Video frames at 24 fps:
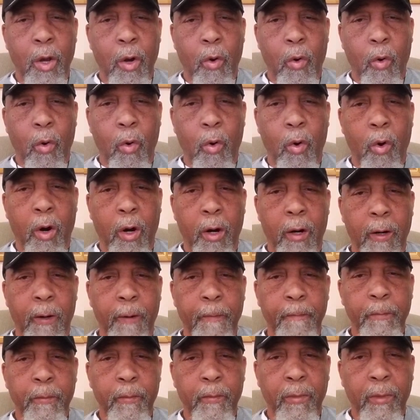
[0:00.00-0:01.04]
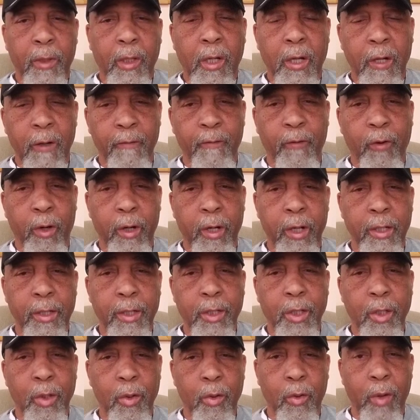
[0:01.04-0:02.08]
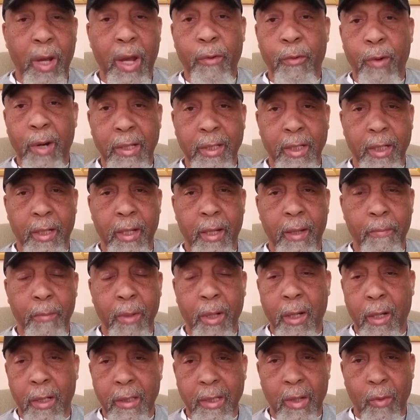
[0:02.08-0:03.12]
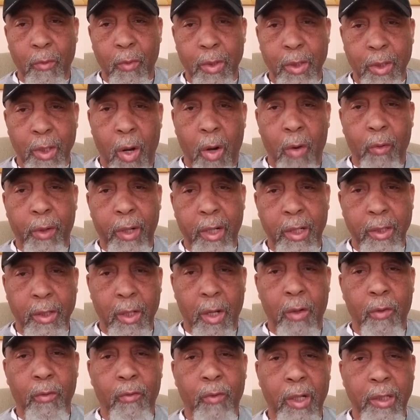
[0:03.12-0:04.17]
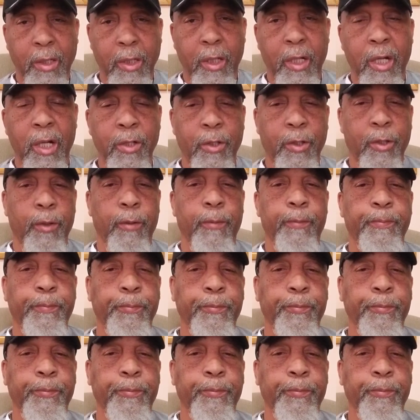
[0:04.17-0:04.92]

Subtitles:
or convert it to a resident because it was already zoned residential.